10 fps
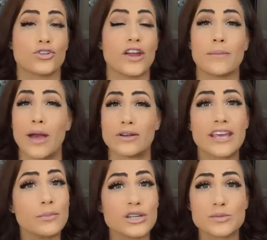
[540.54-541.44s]
to create my own
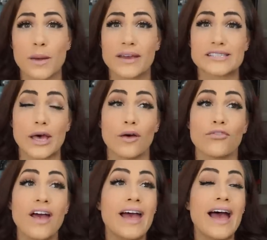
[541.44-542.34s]
ebooks by
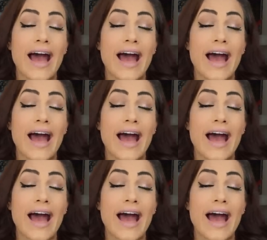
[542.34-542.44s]
myself